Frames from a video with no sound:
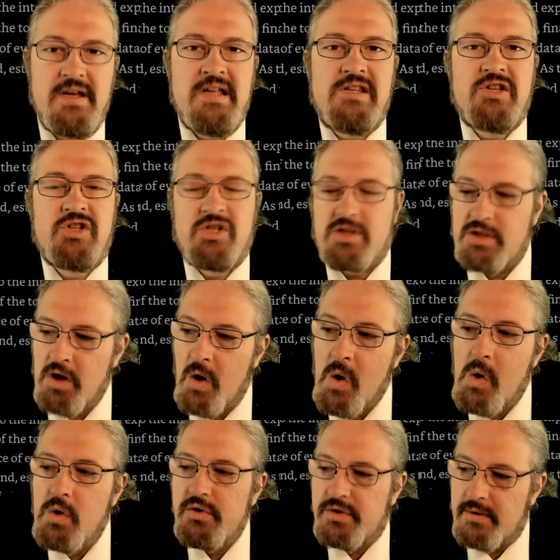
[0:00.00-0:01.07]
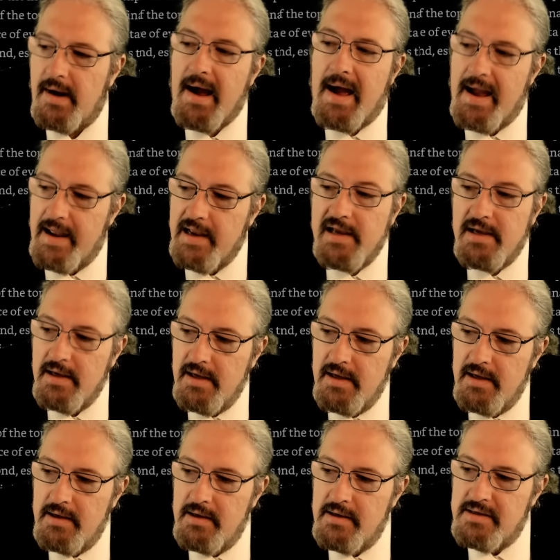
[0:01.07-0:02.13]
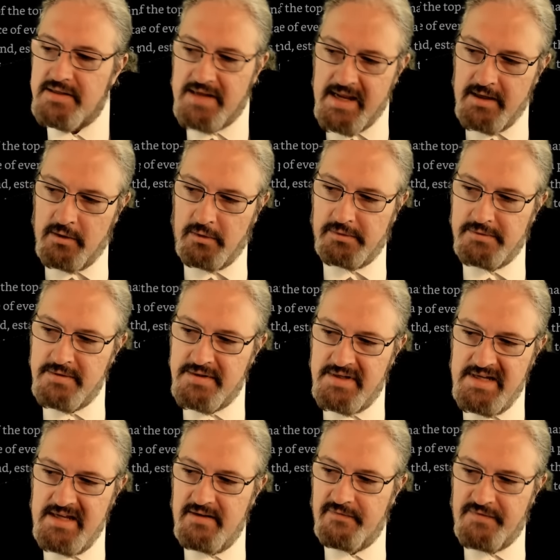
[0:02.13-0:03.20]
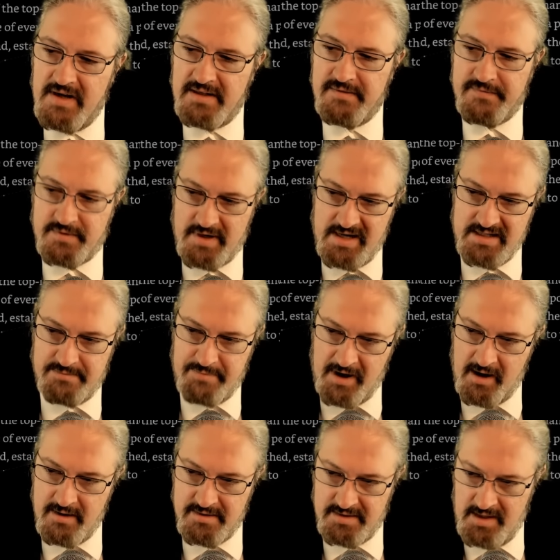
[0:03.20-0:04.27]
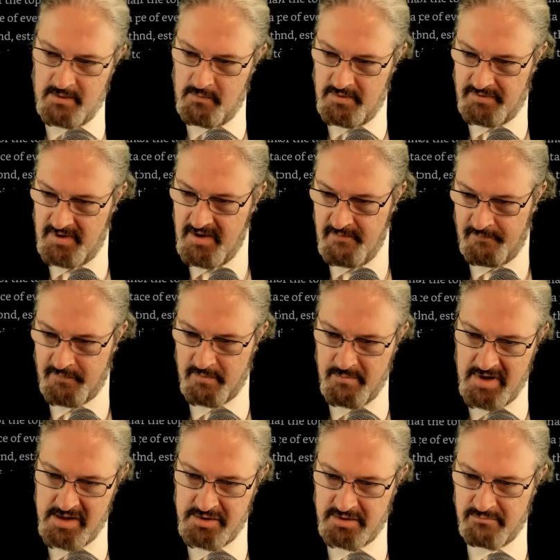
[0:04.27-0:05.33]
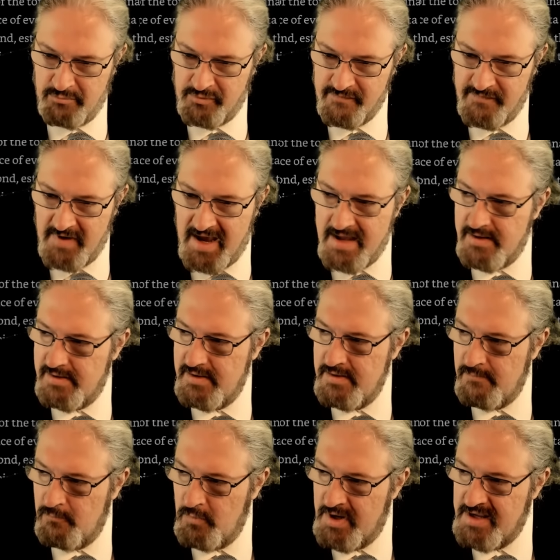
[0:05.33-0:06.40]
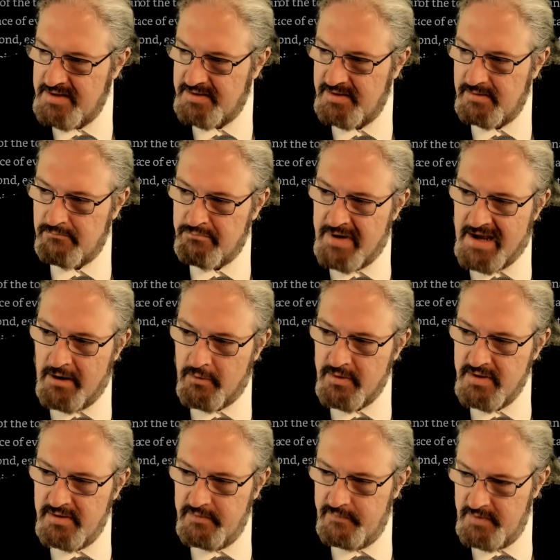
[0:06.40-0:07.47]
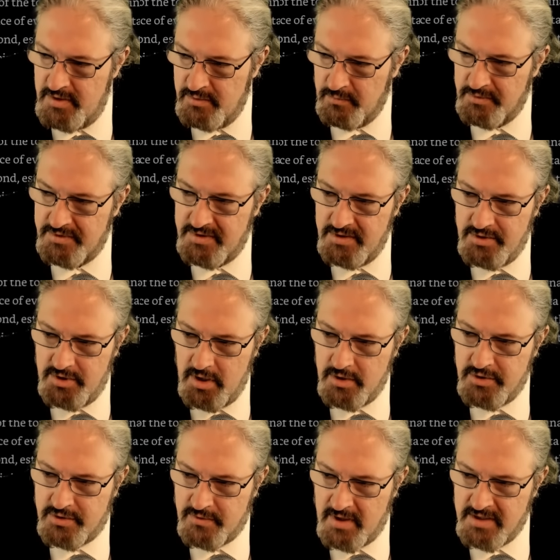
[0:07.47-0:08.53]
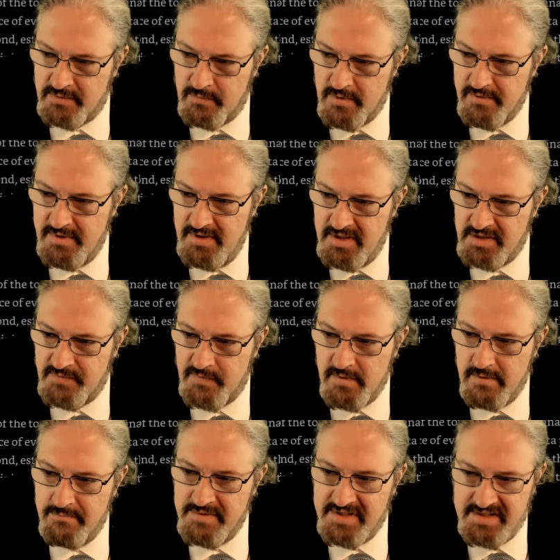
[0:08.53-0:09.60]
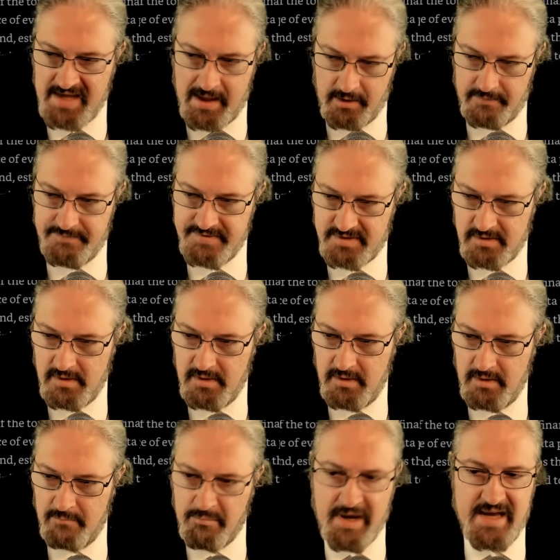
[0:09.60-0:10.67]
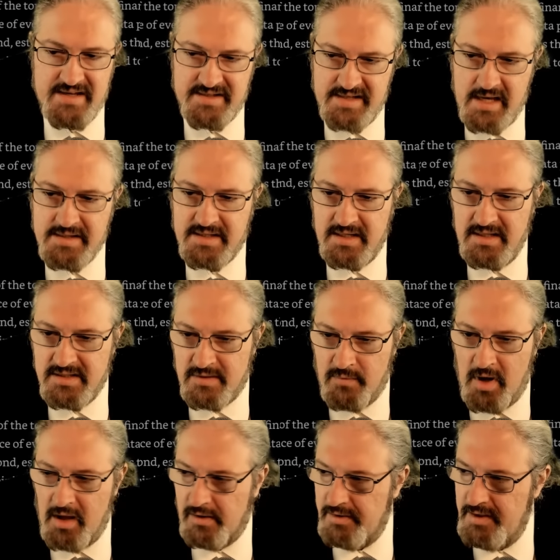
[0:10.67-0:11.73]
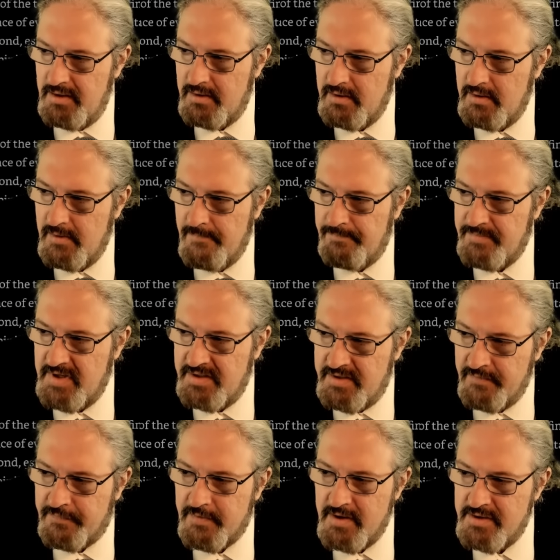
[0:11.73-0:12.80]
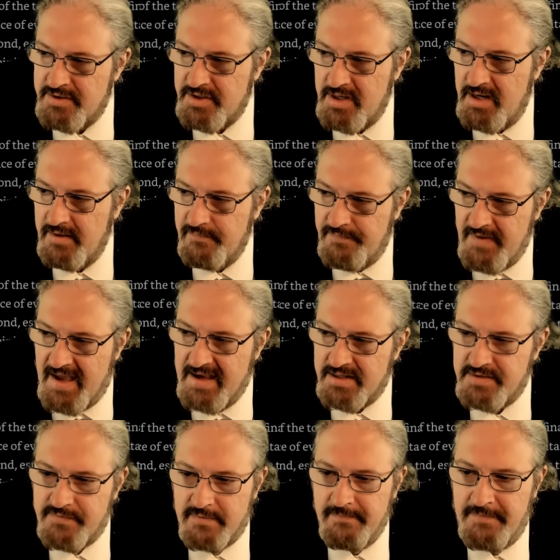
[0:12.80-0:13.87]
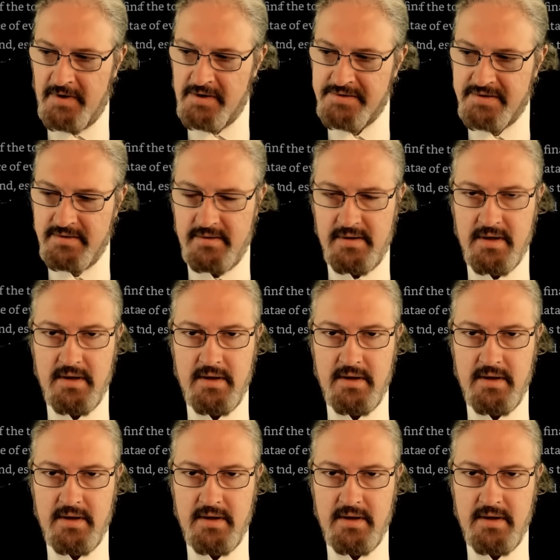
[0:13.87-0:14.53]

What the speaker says: It's so dry. Stakeholders need effective transparency with information provided in ways that empower individuals to judge trustworthiness for themselves by assessing its quality and differentiating facts from falsehood.